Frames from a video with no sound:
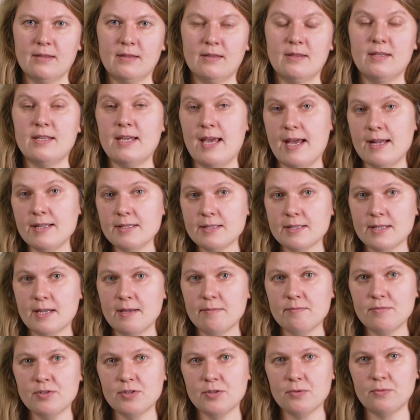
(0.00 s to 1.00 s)
The
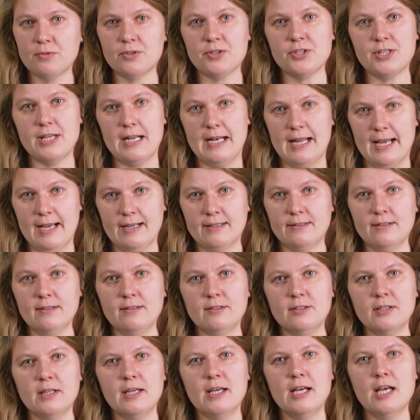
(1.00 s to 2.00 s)
enzymes were
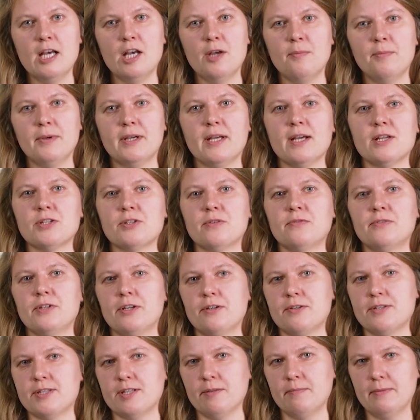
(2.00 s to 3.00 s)
selected because of
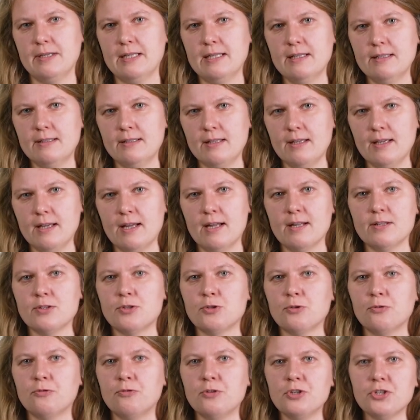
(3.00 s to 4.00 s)
their stability and
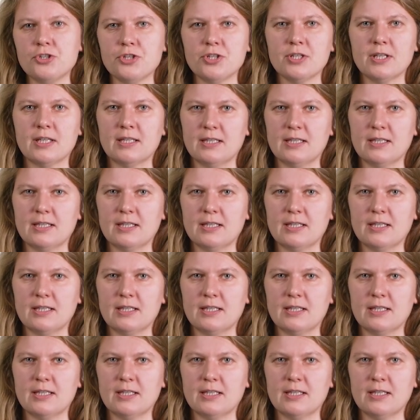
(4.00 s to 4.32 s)
sufficient